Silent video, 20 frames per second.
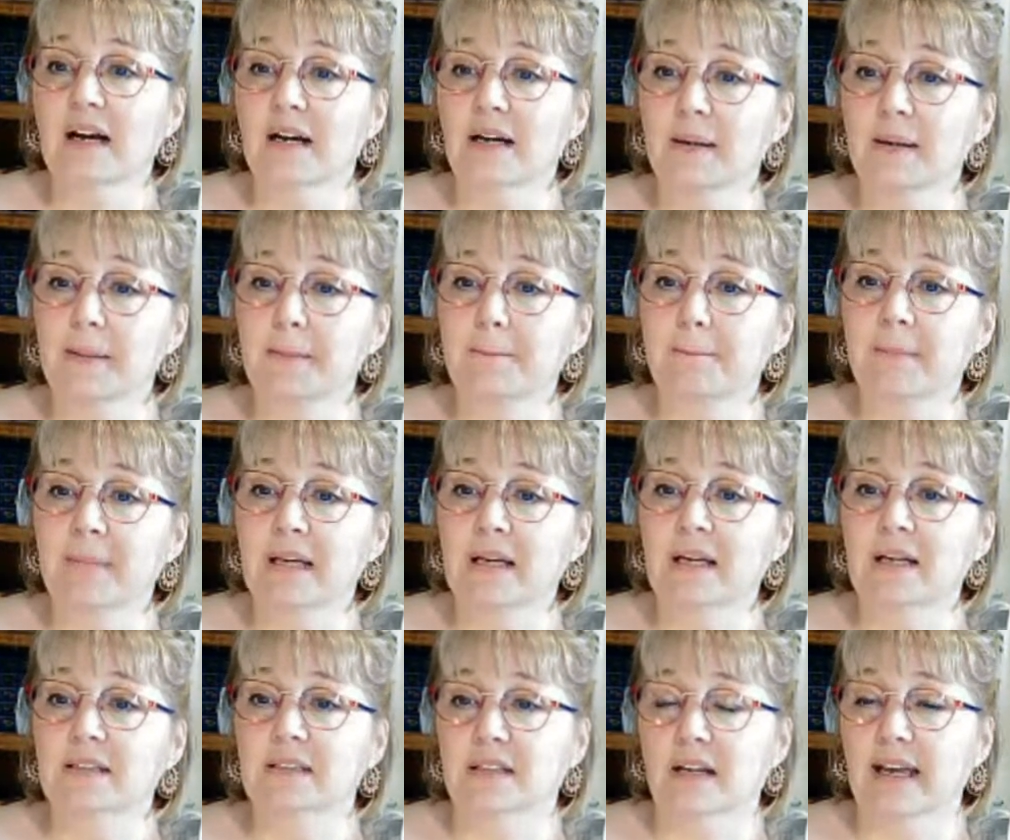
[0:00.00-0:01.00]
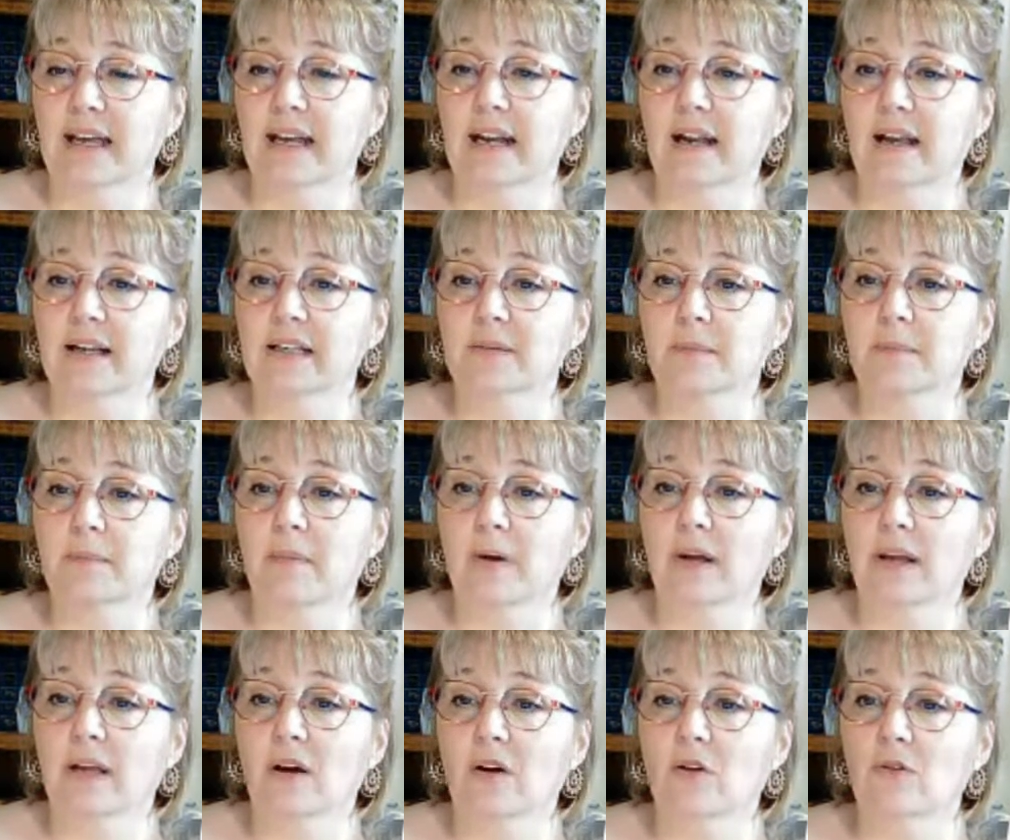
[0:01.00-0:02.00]
Diane likes
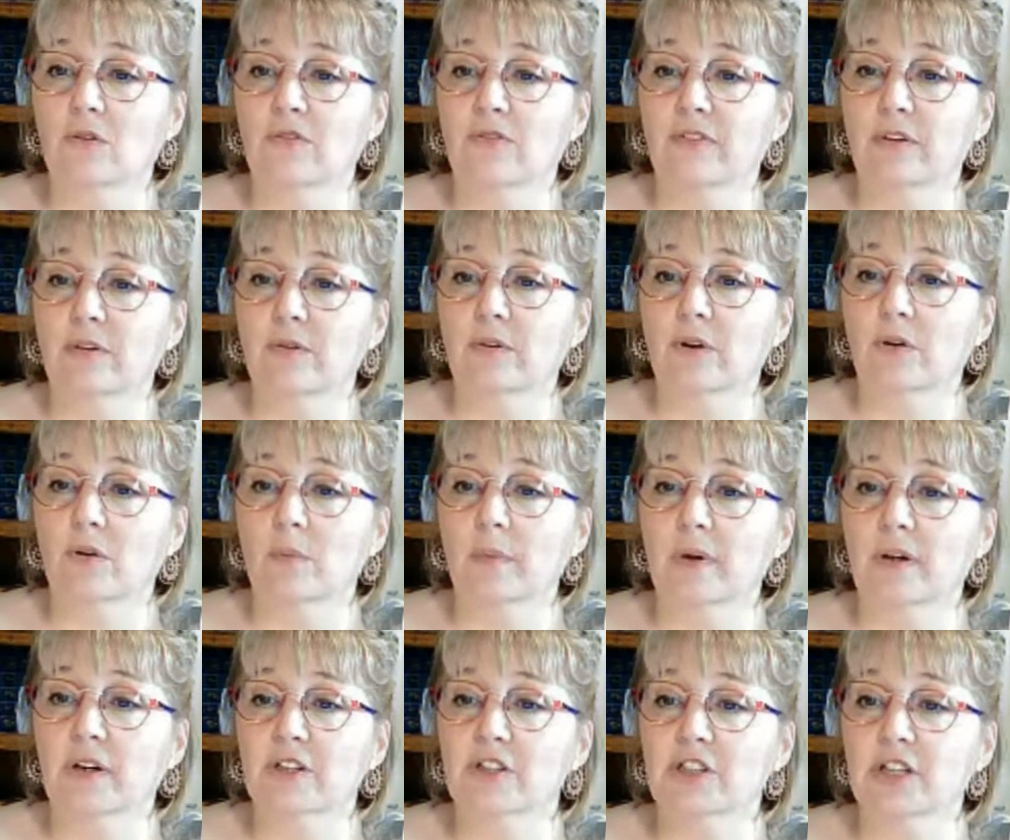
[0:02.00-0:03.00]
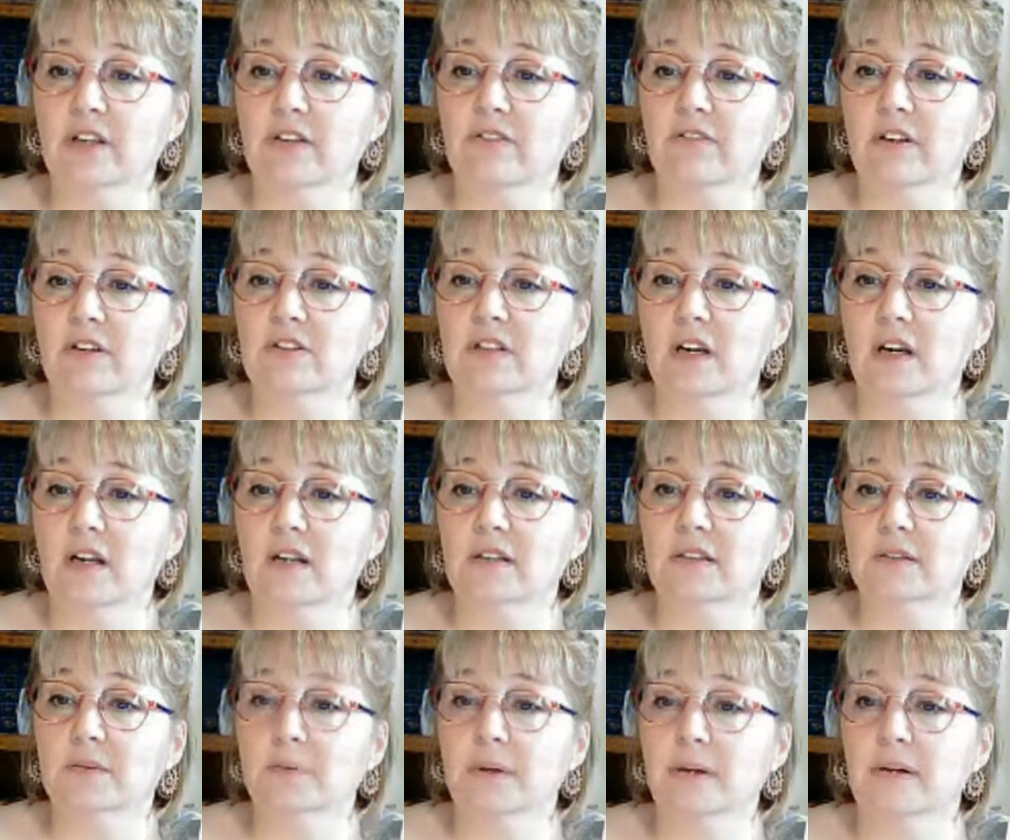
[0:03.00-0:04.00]
Mike Oldfield. Oh, we've got Jethro Tull
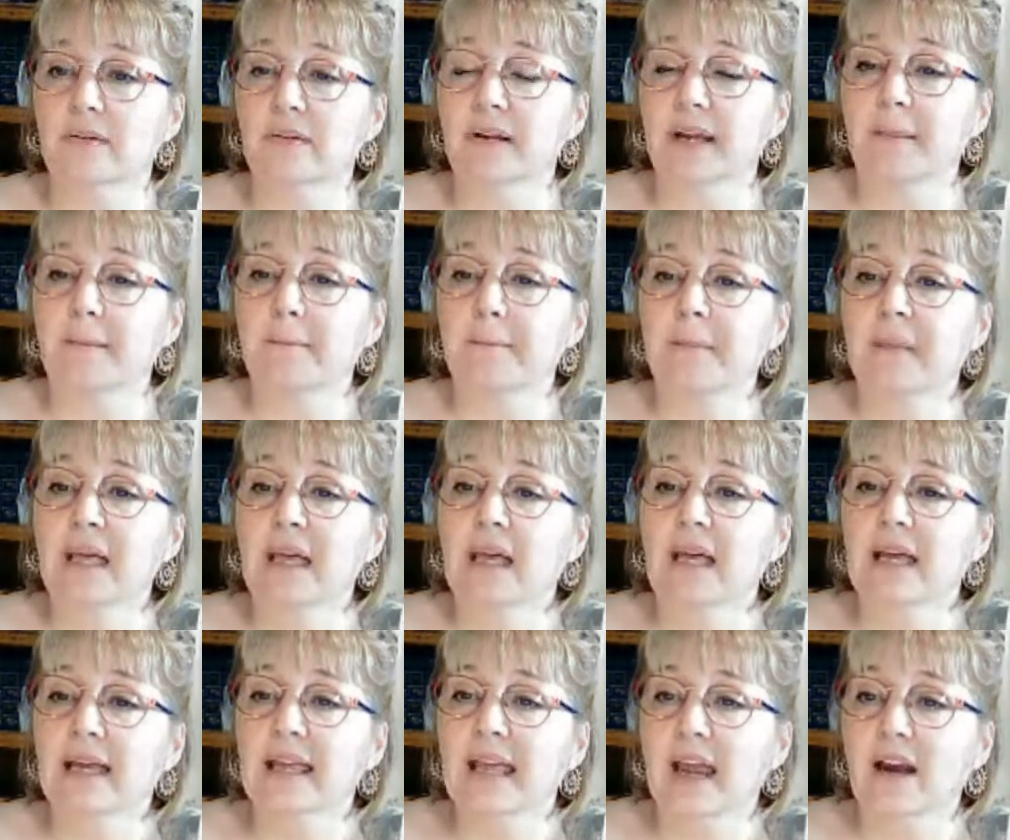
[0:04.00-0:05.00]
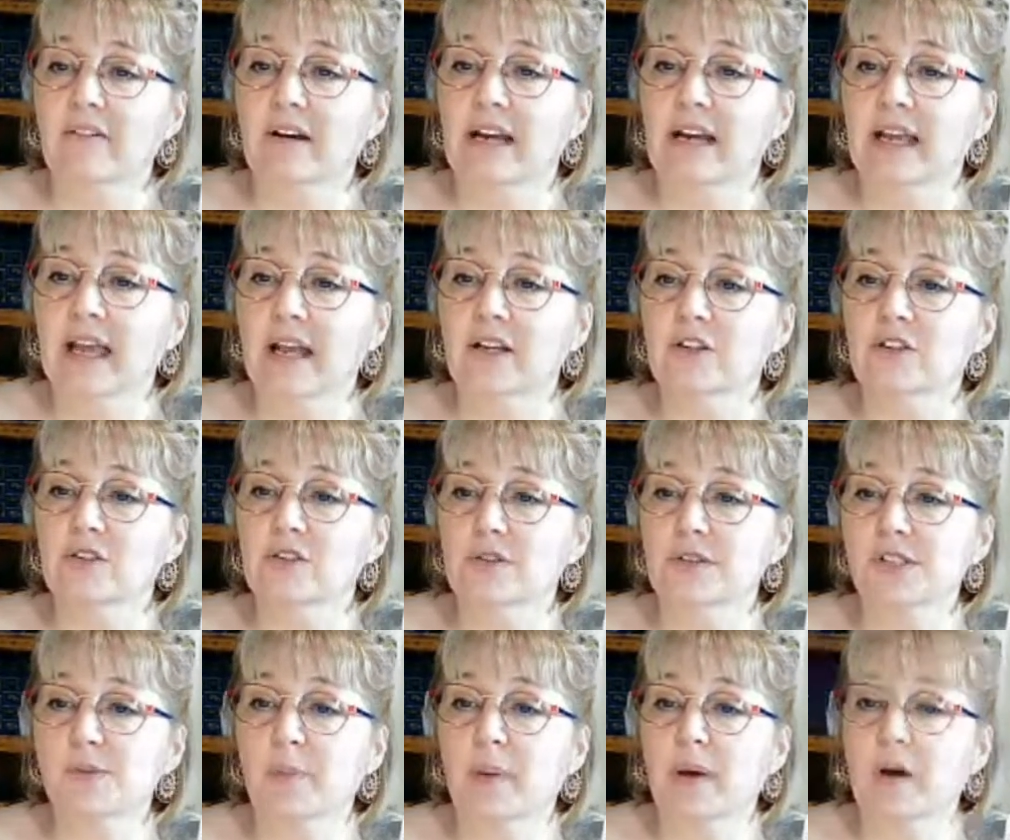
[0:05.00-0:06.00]
as well. Yep. Kerry, can you do a
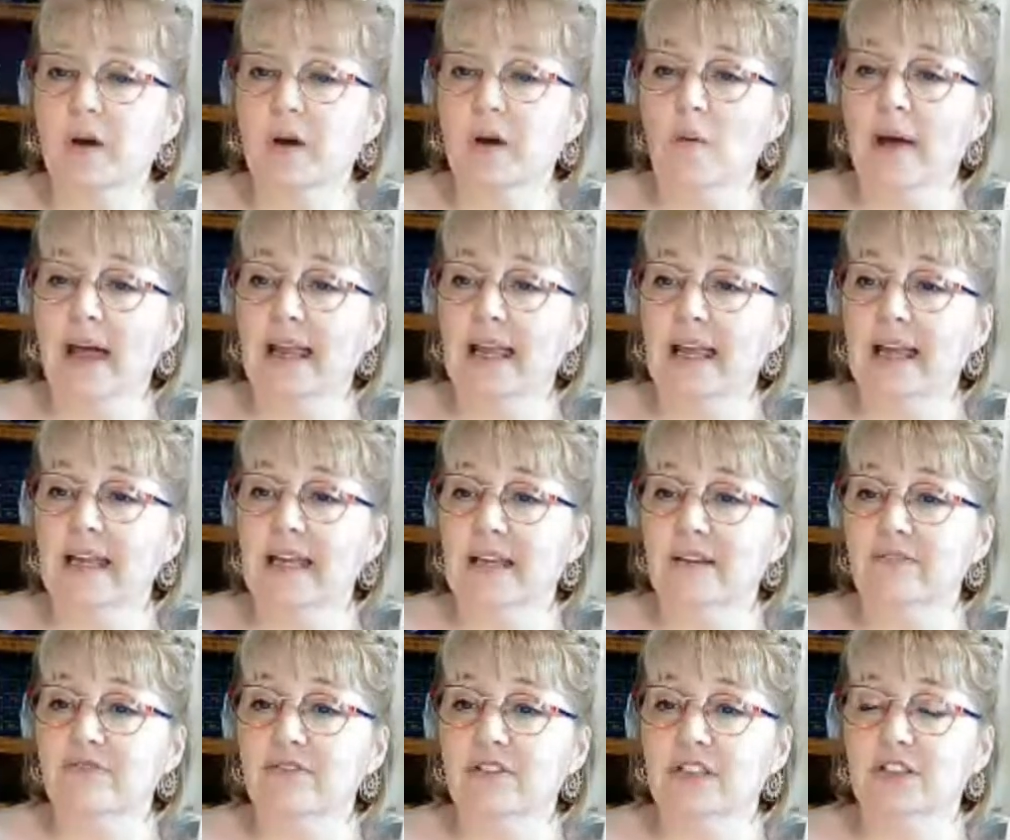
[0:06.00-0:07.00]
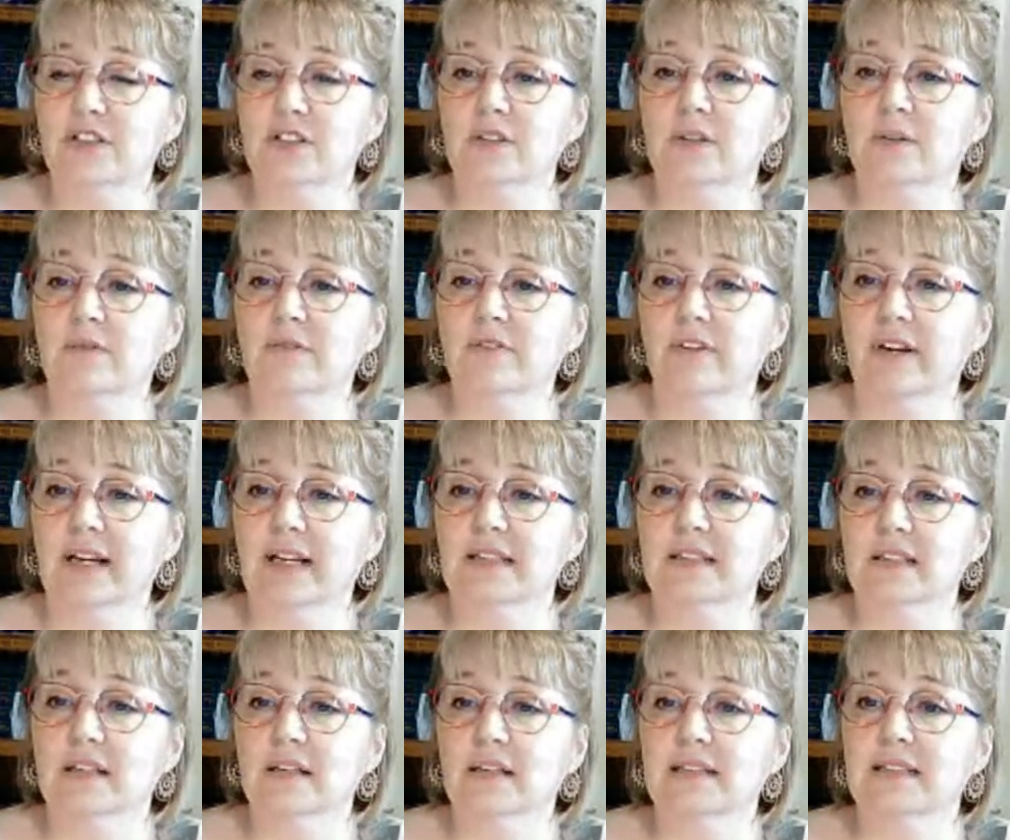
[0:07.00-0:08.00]
spell bag and gift it to them for
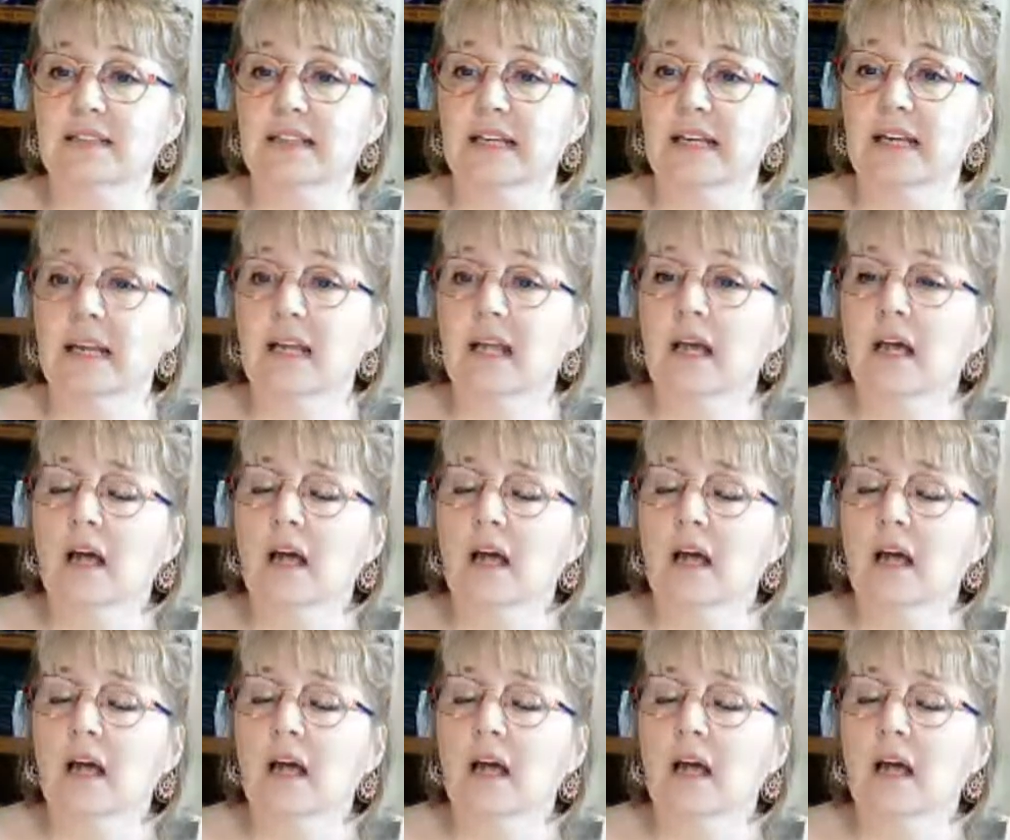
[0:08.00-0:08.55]
anxiety?